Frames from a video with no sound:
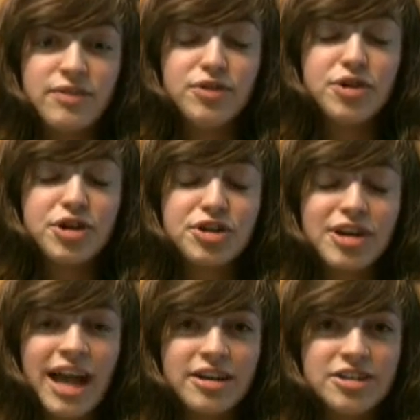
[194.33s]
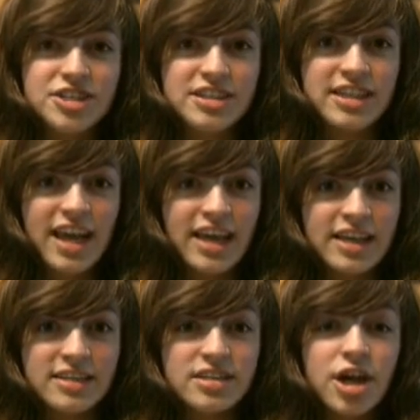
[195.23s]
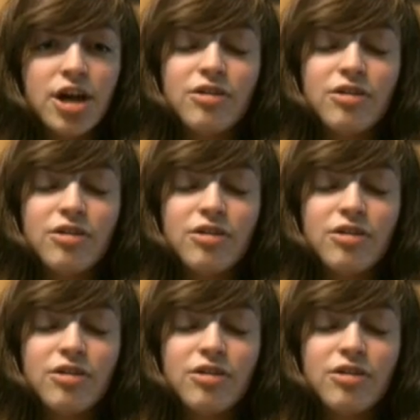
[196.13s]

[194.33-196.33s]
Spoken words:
of nuclear energy today is